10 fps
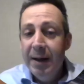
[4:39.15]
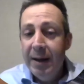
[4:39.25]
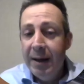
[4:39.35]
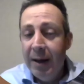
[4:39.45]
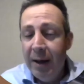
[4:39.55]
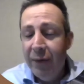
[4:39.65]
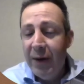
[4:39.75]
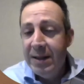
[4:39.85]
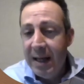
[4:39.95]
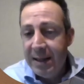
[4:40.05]
a
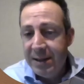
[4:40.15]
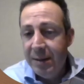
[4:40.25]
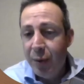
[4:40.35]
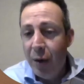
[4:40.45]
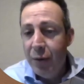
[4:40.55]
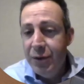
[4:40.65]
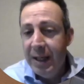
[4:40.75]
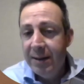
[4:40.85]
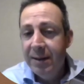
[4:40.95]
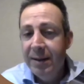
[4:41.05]
fantastic project